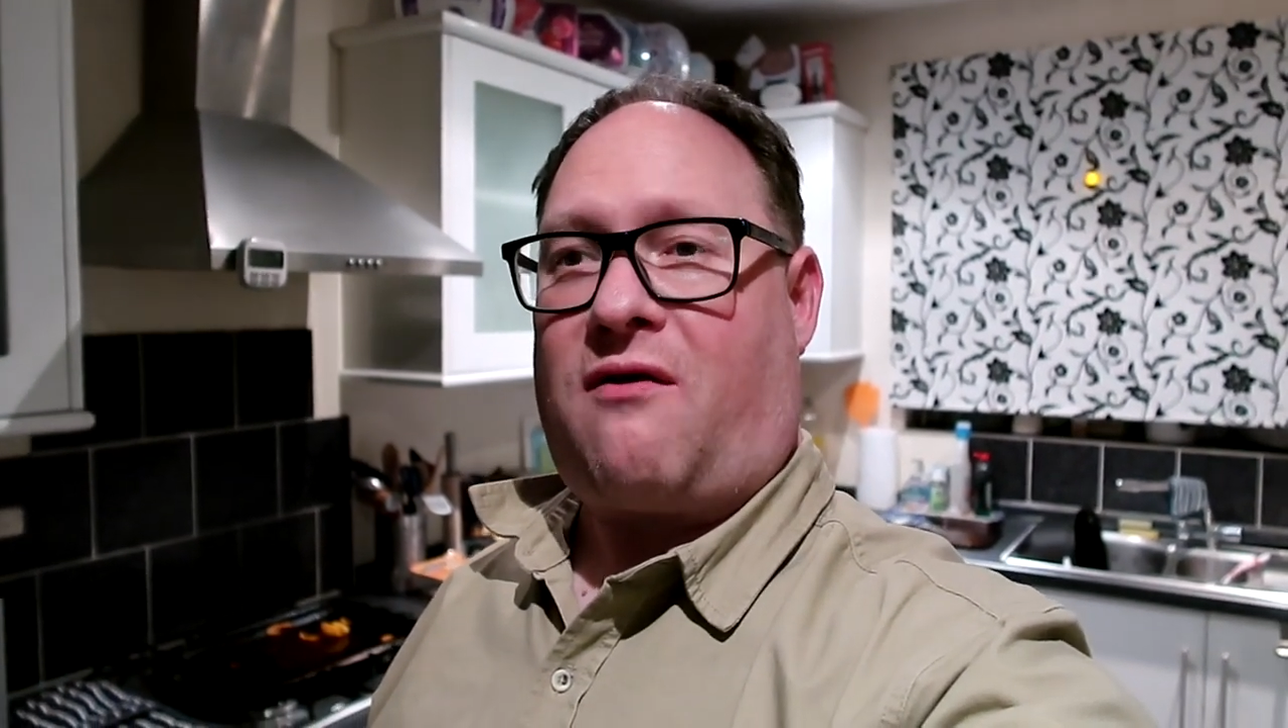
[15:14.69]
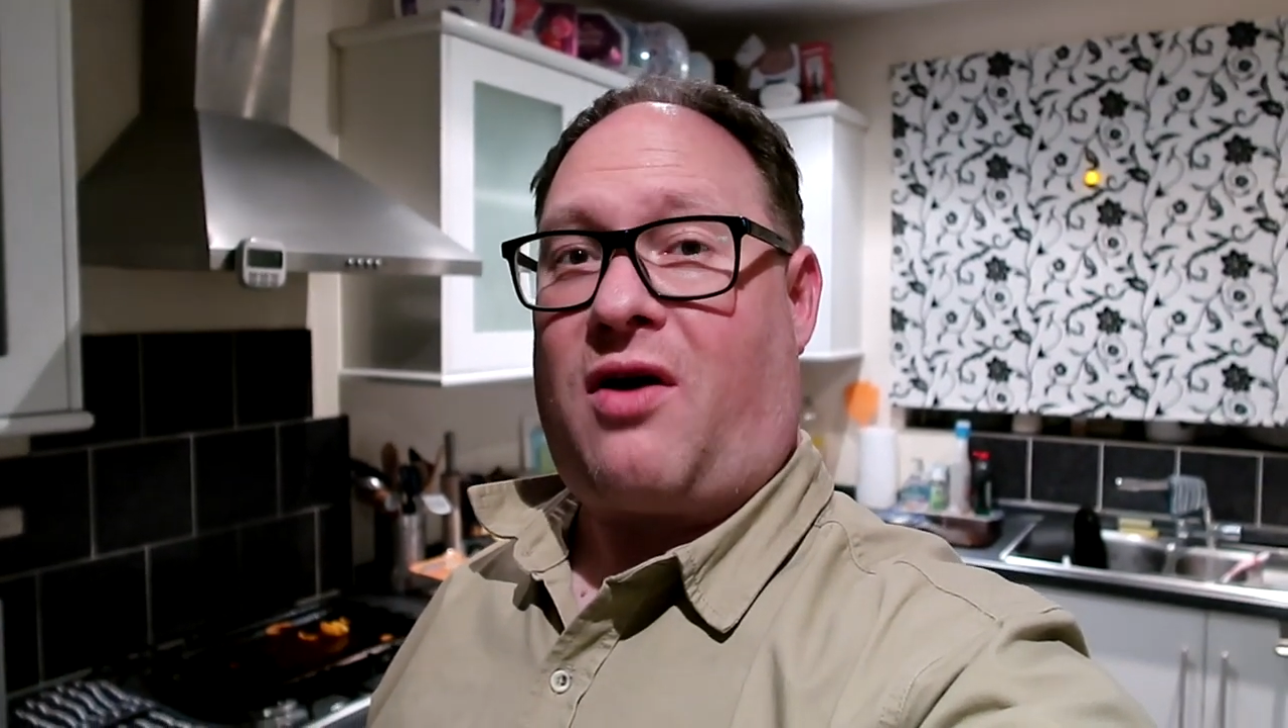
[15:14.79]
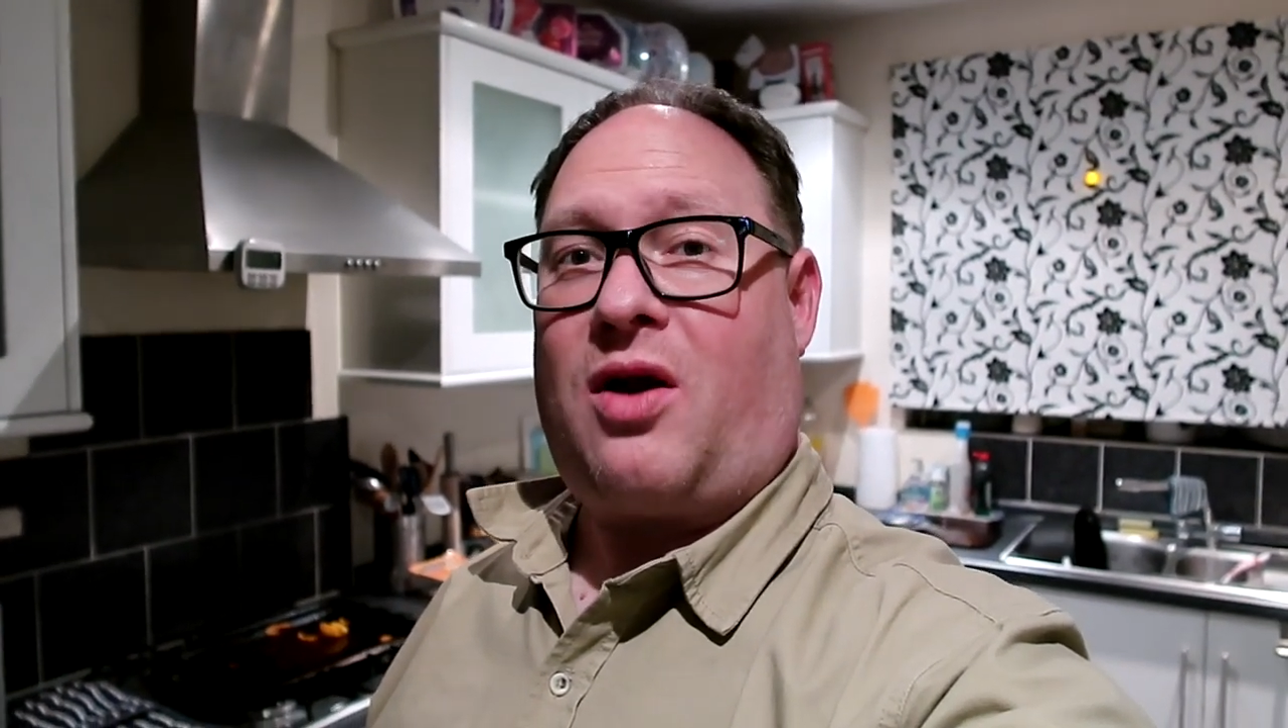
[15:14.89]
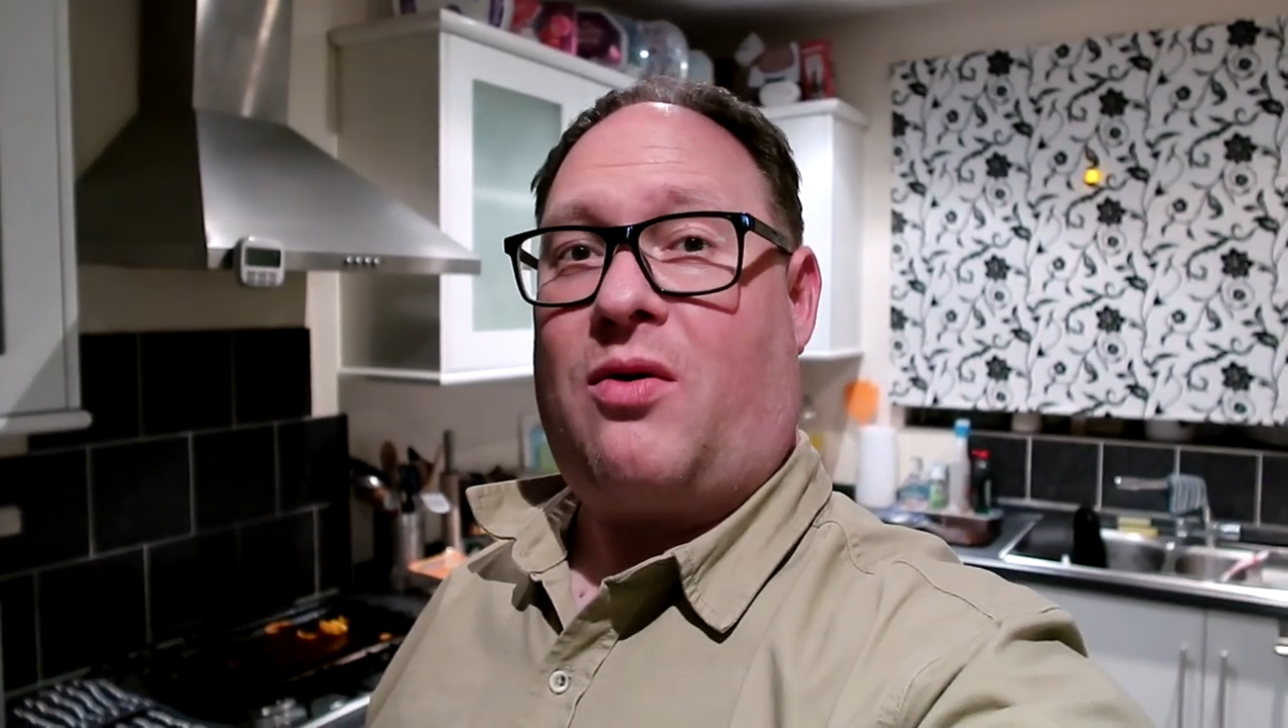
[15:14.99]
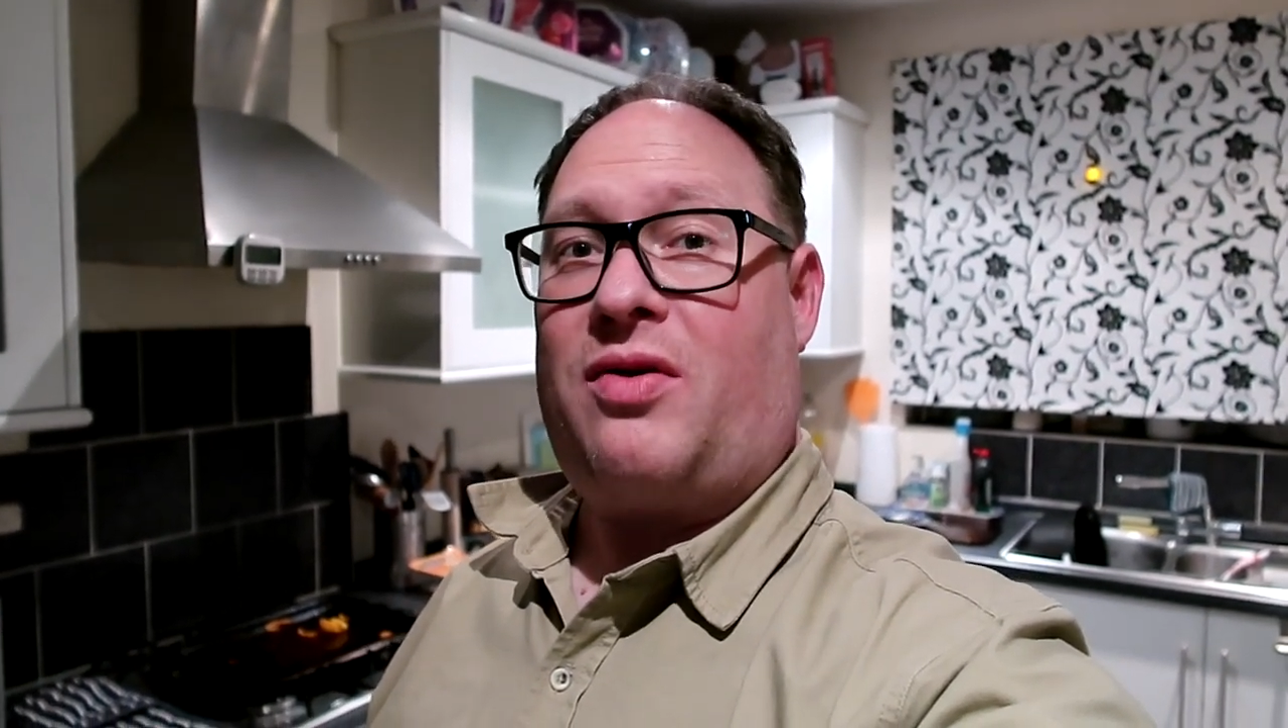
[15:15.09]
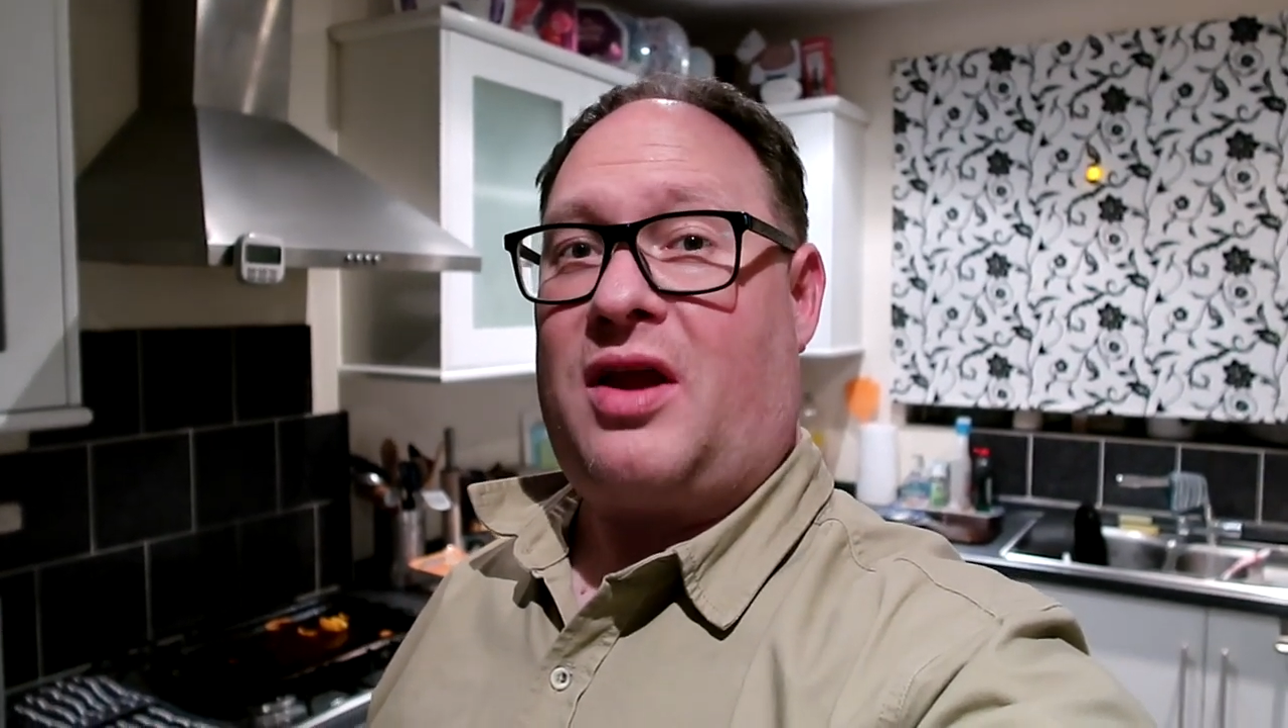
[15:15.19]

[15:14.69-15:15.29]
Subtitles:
frequent